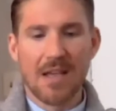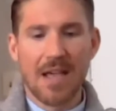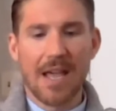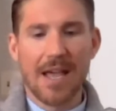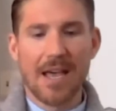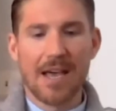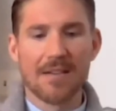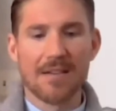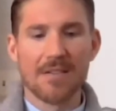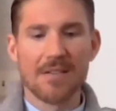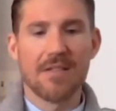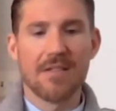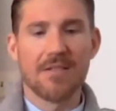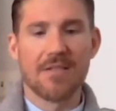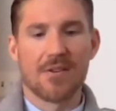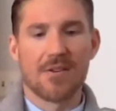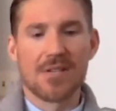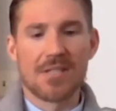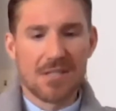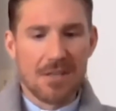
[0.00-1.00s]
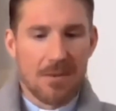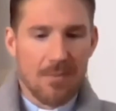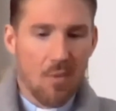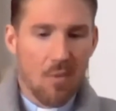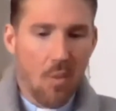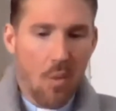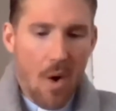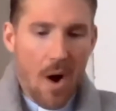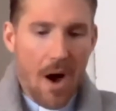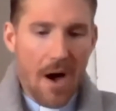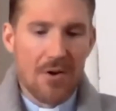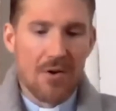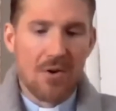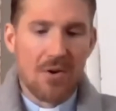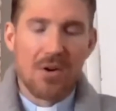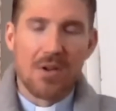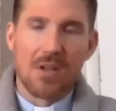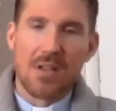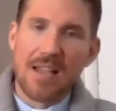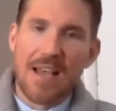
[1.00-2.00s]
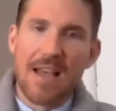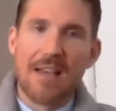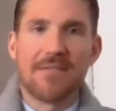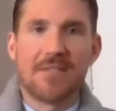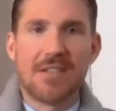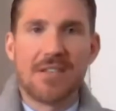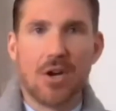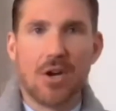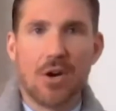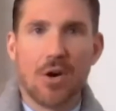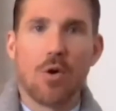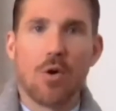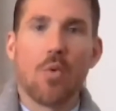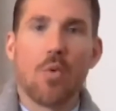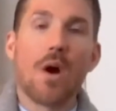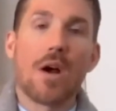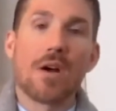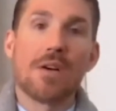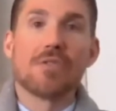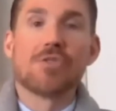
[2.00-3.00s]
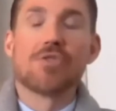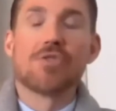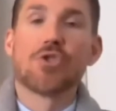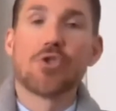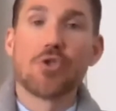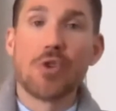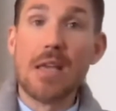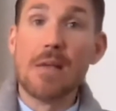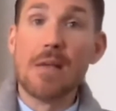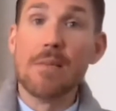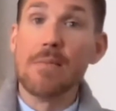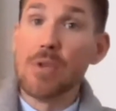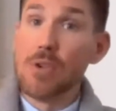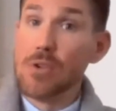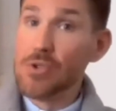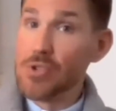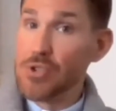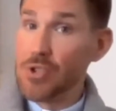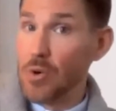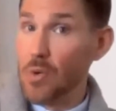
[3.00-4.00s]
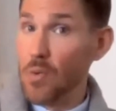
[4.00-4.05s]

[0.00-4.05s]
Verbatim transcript: and there is some water left here where a stream used